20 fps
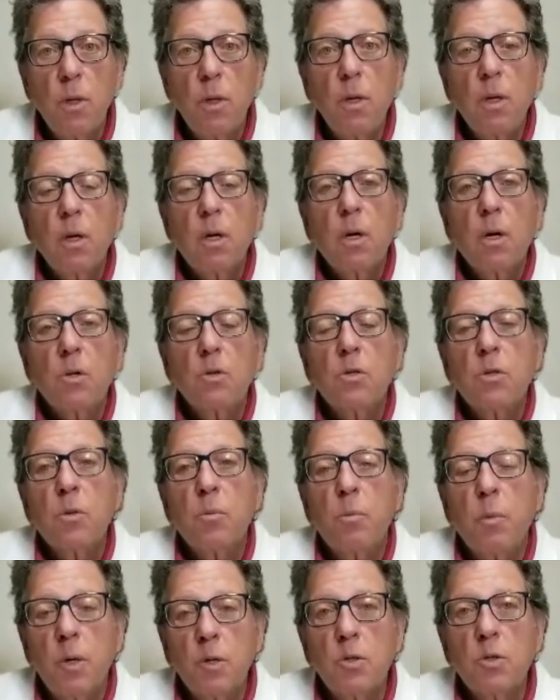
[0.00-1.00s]
because
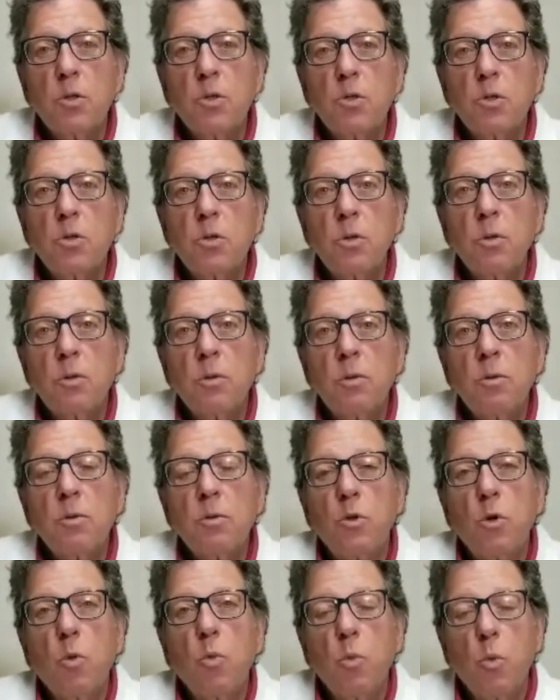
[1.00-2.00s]
the muscles
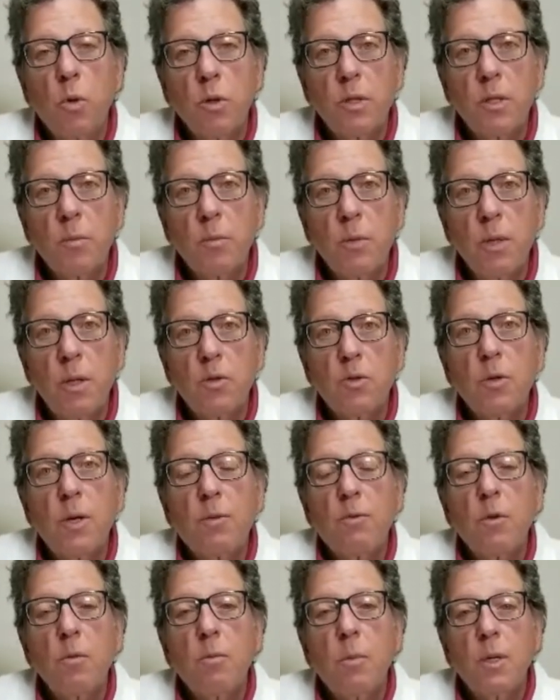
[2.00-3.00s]
don't want them there. So
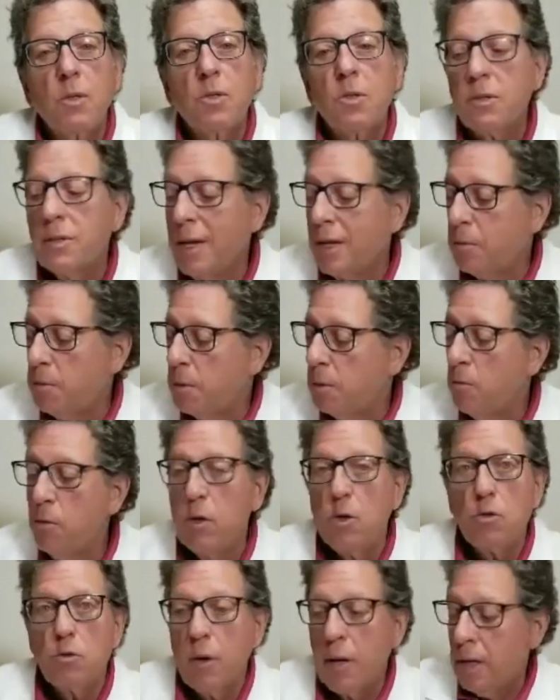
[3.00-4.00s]
the muscles have to be
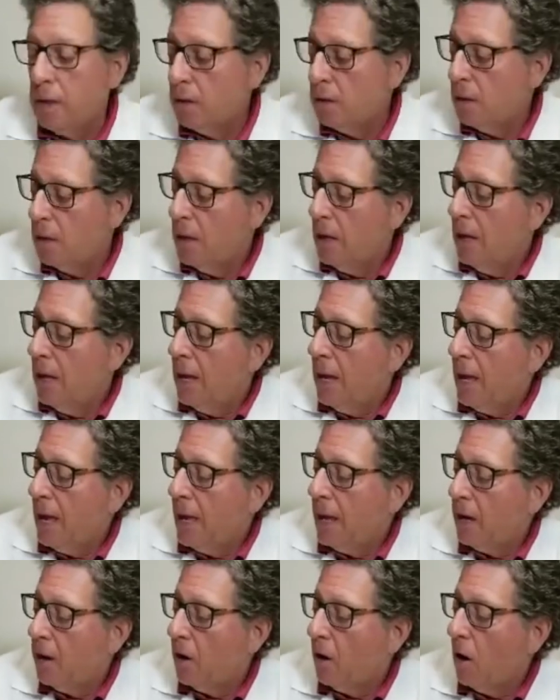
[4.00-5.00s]
retrained.
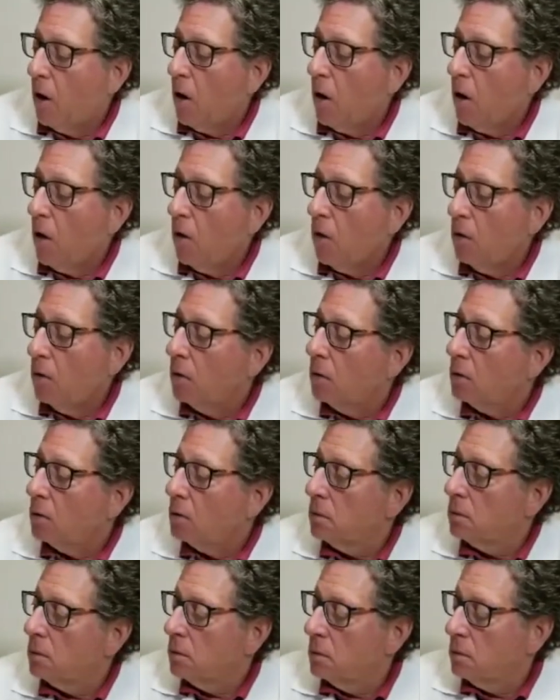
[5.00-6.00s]
And in our
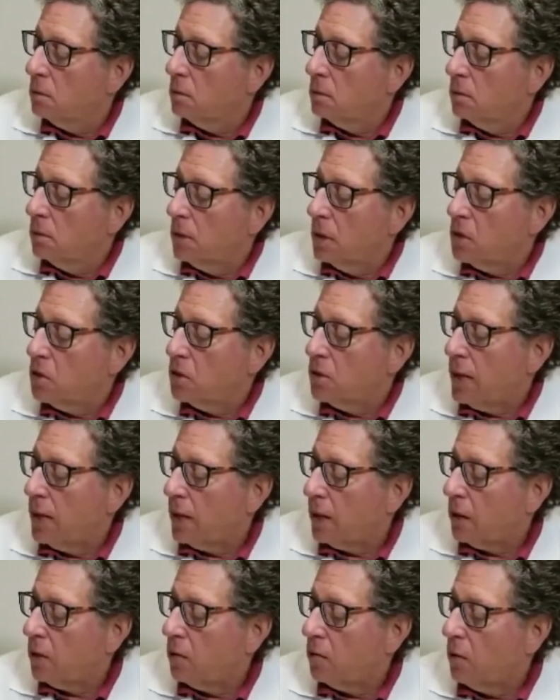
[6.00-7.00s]

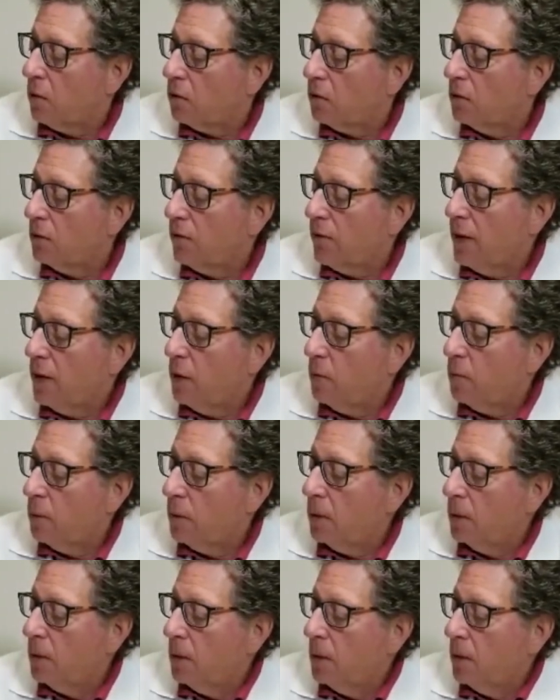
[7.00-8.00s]
aesthetic growth and
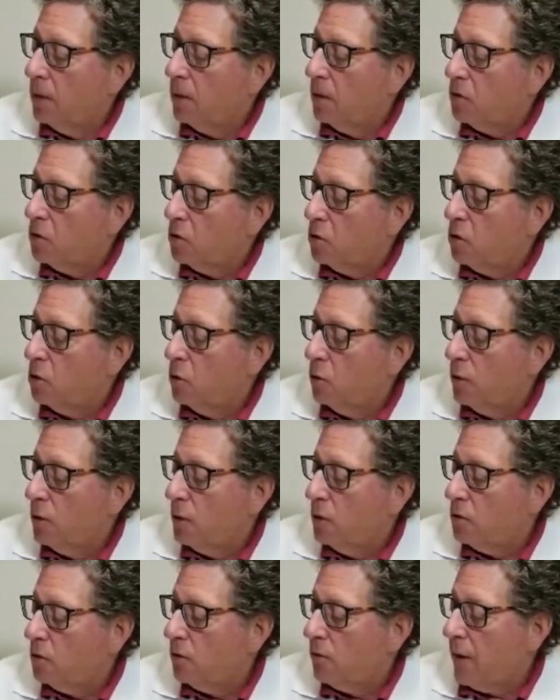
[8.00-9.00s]
development, there's 2
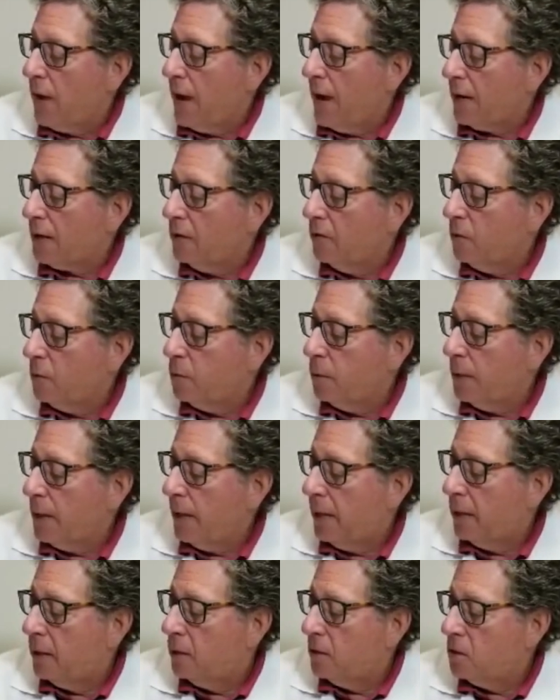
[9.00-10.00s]
years of active
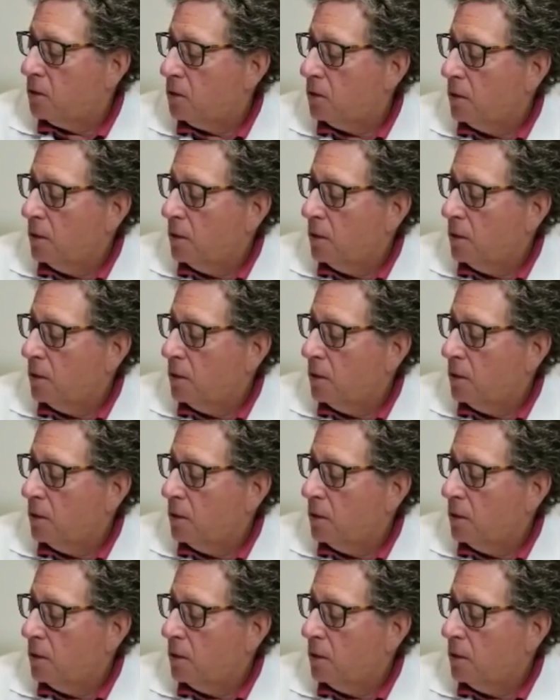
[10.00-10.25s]
appliance,